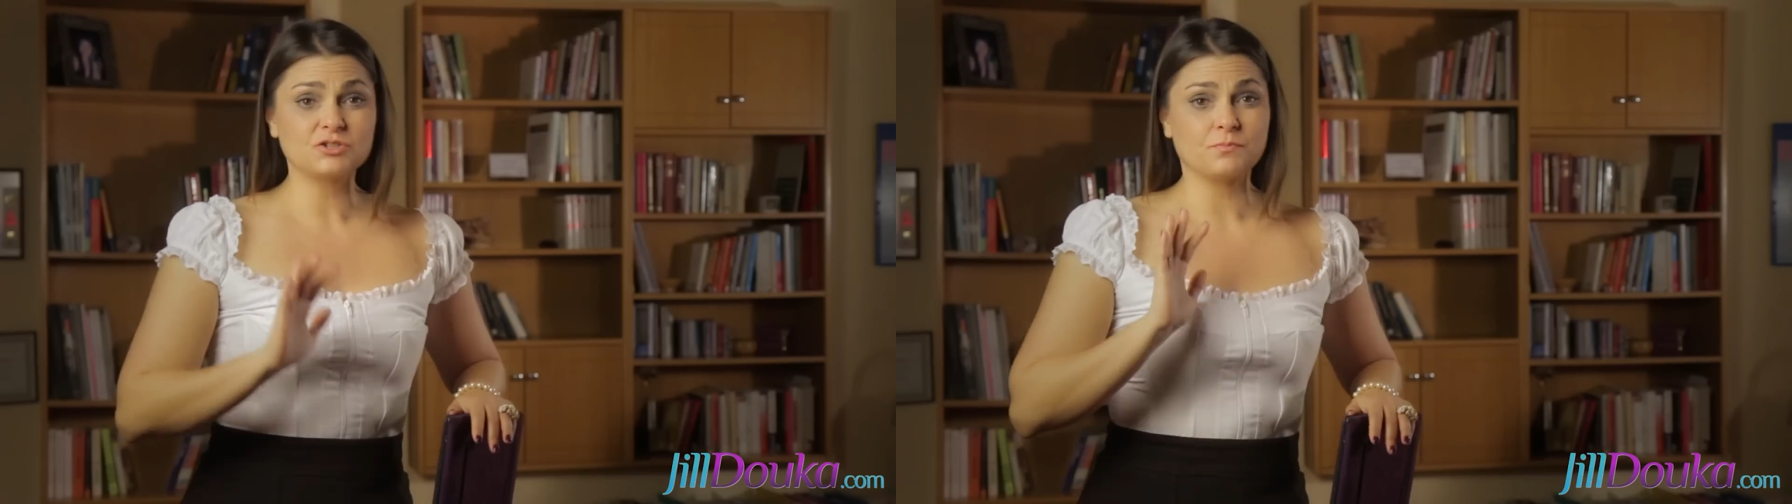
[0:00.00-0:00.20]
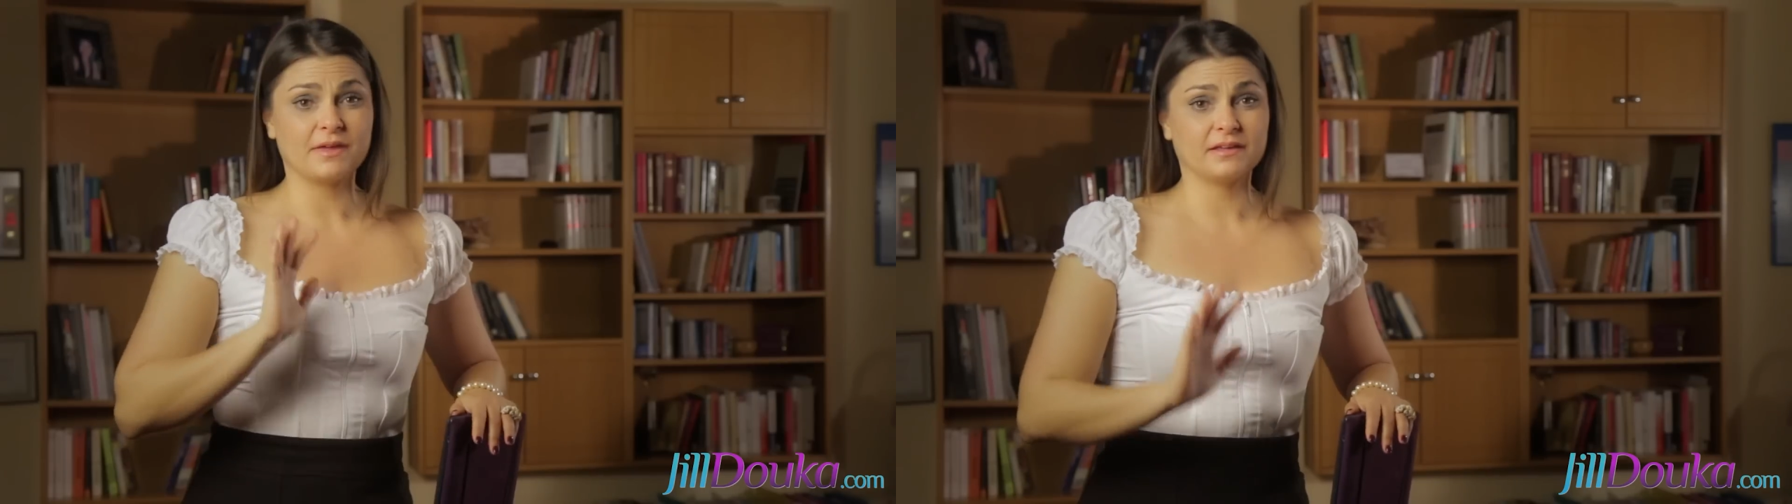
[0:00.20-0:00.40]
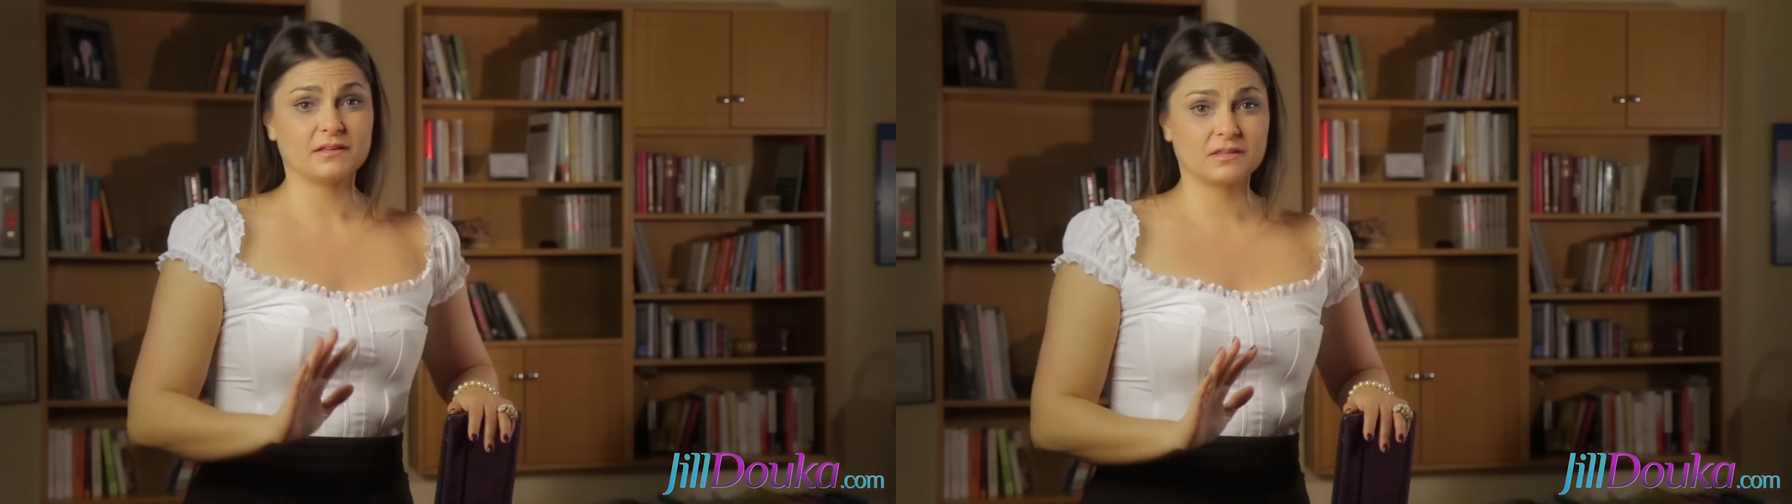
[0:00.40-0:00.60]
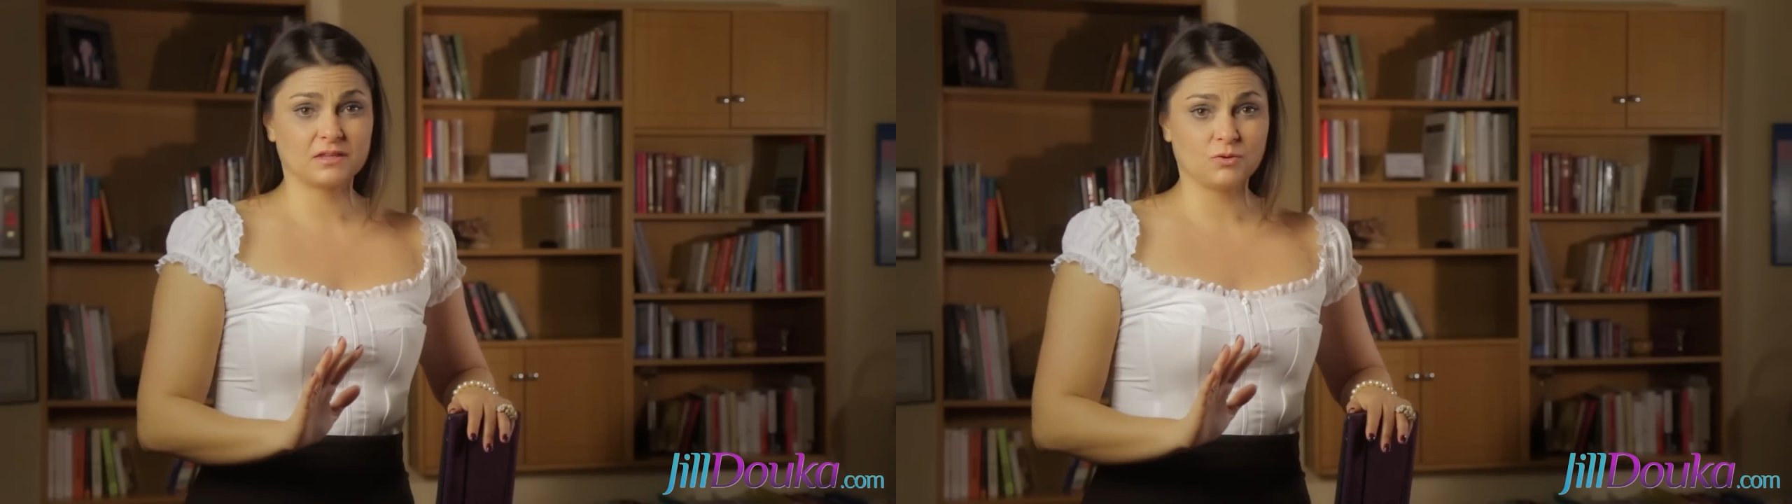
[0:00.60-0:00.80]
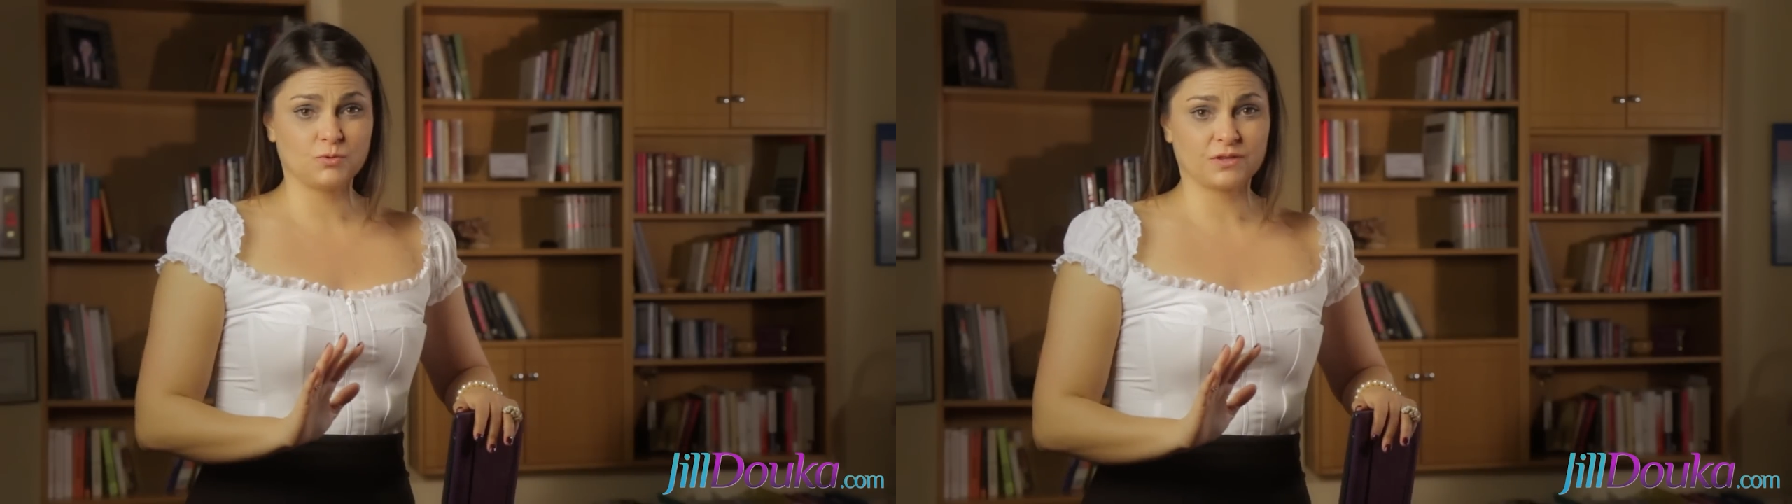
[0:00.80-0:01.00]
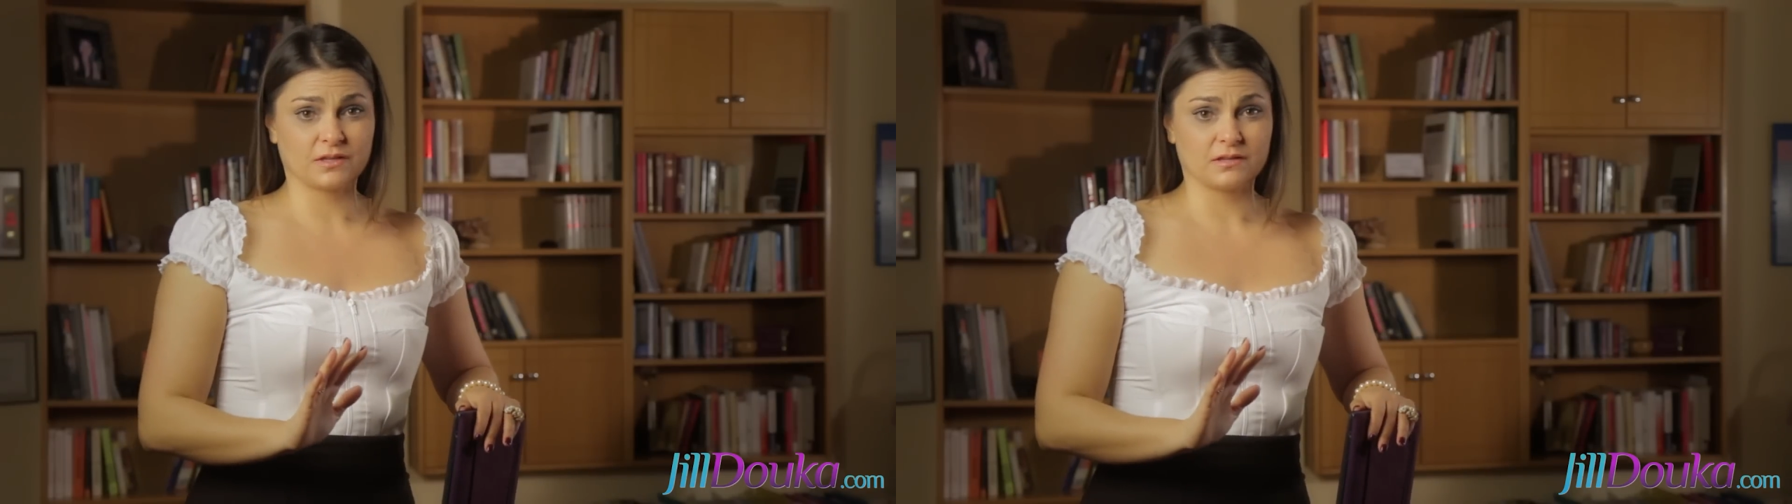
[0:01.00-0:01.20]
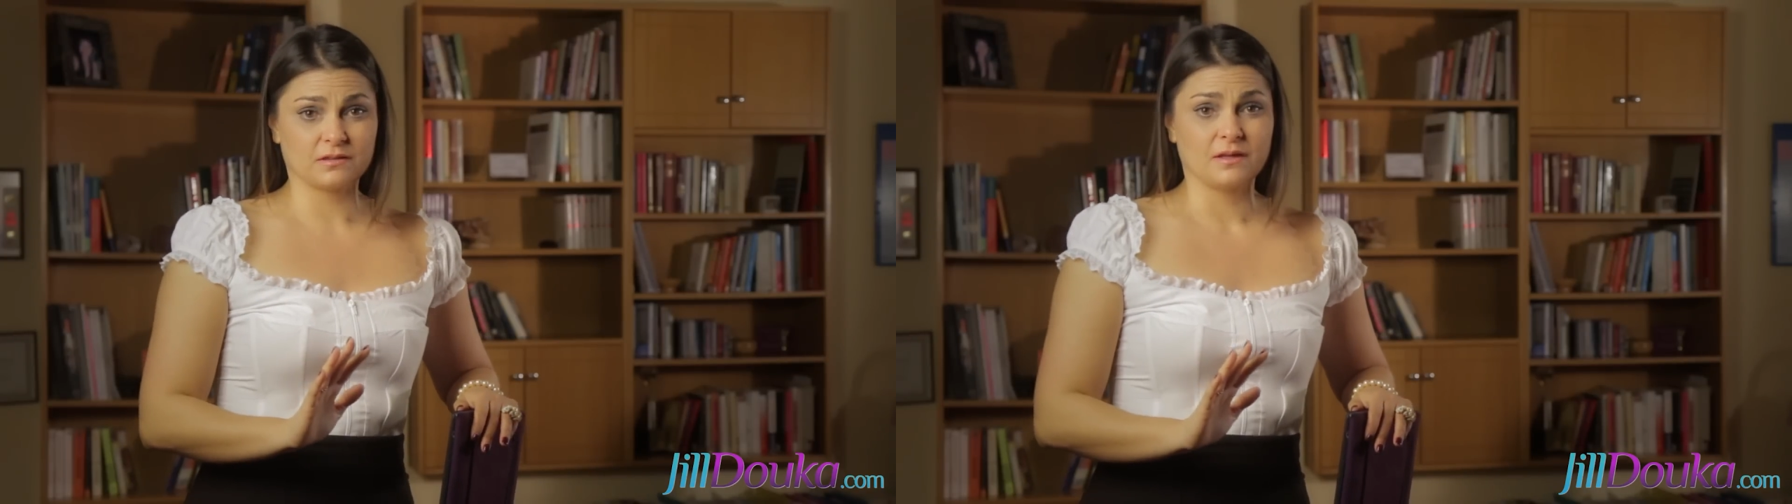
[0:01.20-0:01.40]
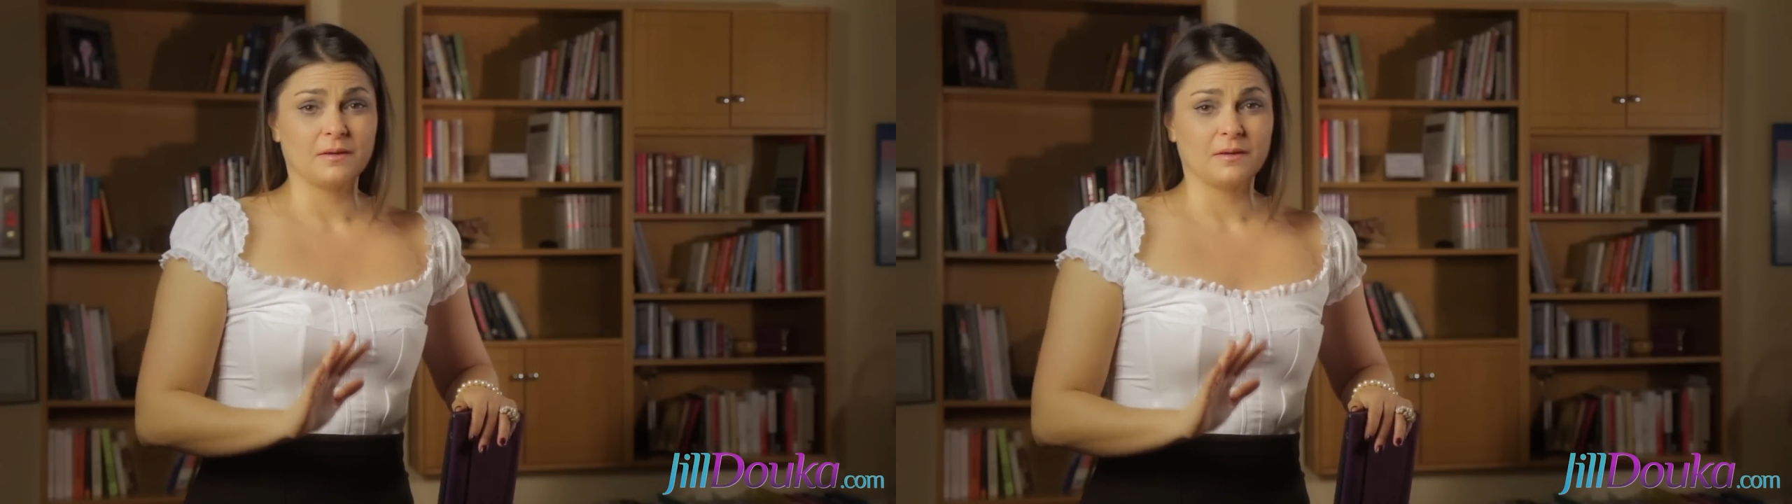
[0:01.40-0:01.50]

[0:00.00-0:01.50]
to make excuses,